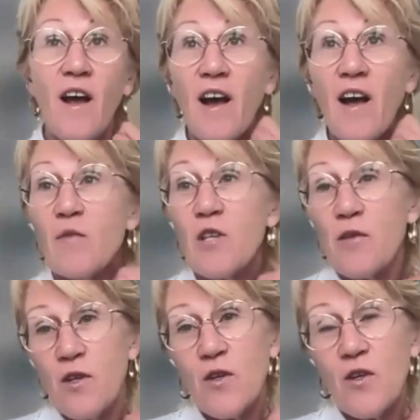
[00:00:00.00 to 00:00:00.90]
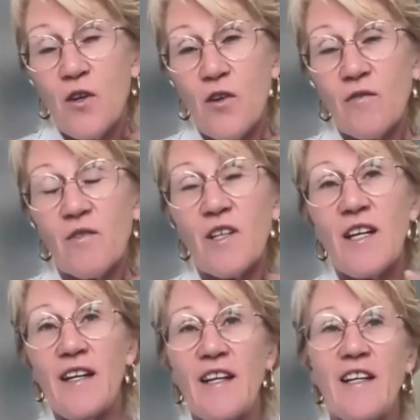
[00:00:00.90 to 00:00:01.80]
so that you can
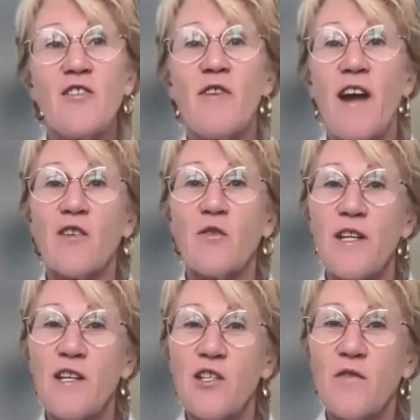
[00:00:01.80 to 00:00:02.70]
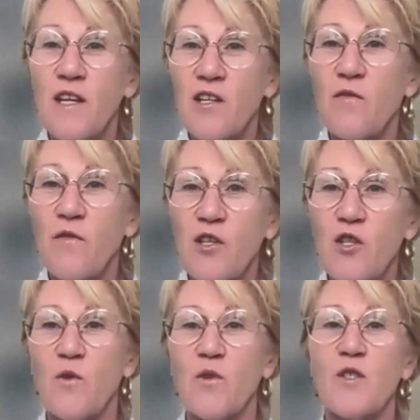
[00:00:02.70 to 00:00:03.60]
clearly interact with each of the
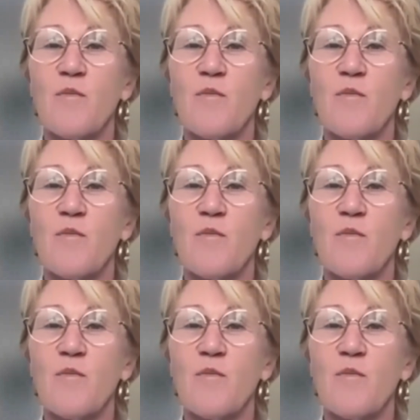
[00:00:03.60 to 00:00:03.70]
individuals,